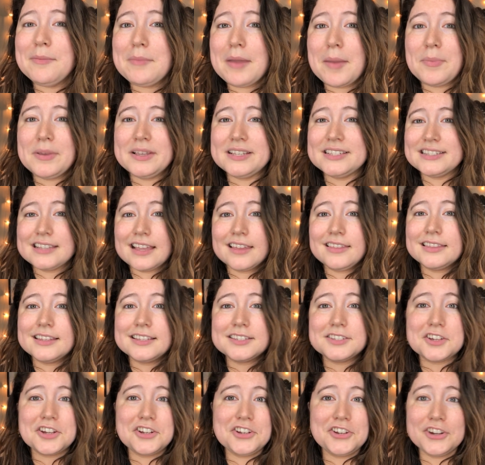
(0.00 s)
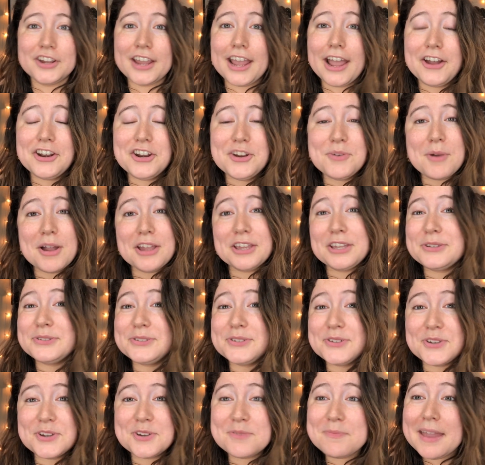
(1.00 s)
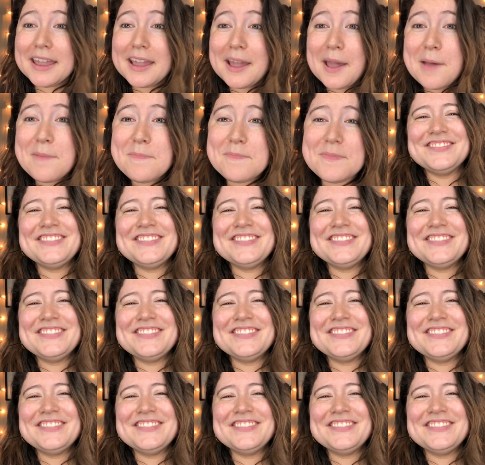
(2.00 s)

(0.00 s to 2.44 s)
maybe set this on your counter while you do your makeup,